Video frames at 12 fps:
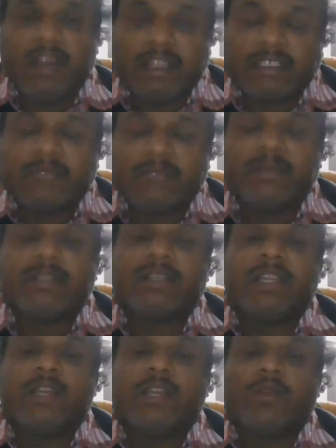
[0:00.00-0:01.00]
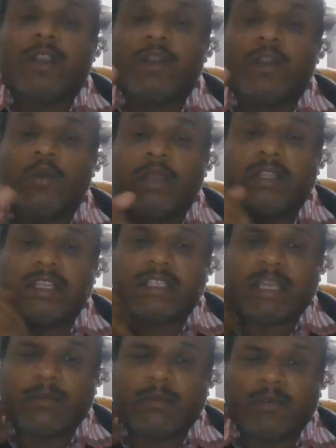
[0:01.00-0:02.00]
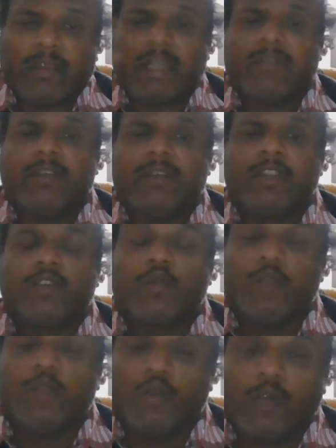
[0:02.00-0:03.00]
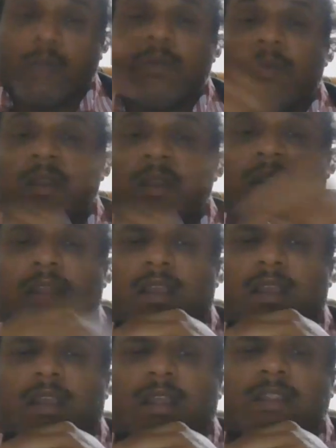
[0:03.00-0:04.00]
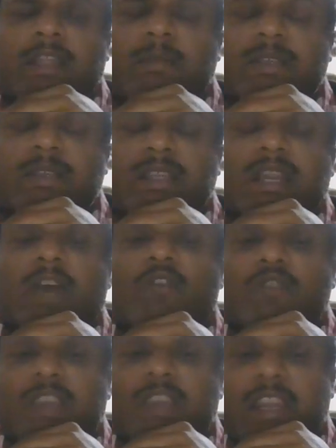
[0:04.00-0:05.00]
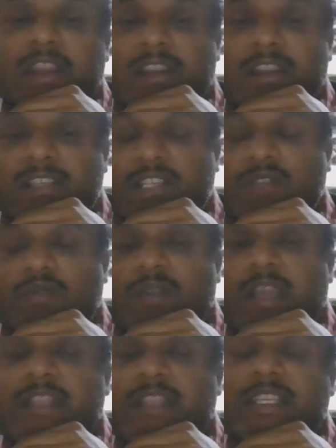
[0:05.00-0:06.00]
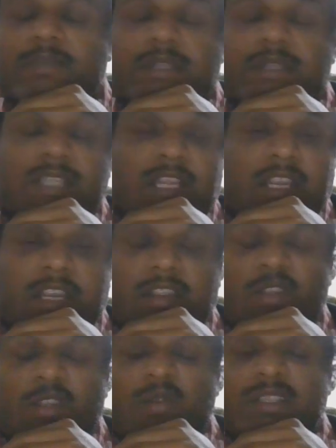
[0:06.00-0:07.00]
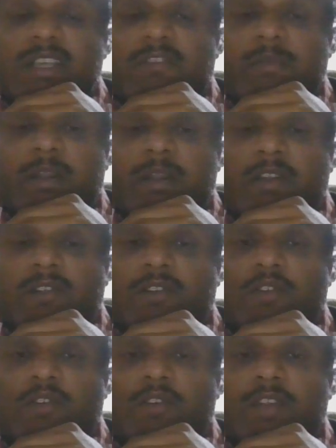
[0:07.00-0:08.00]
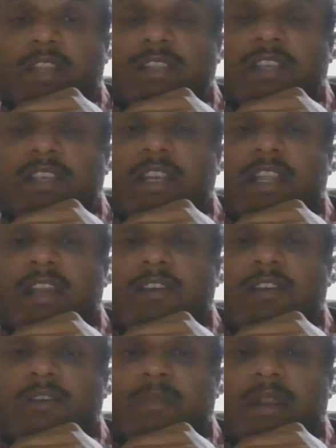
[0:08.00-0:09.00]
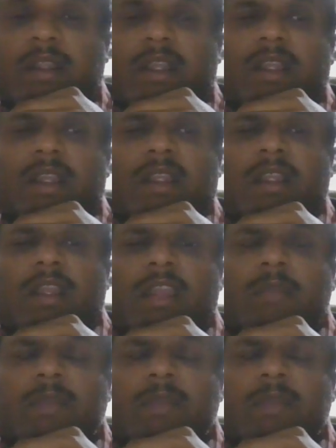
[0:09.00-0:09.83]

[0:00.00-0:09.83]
lesson, basically you are doing this type of activities to your people, then basically how we can trust you. Like this, basically US government also don't trust Indian government. And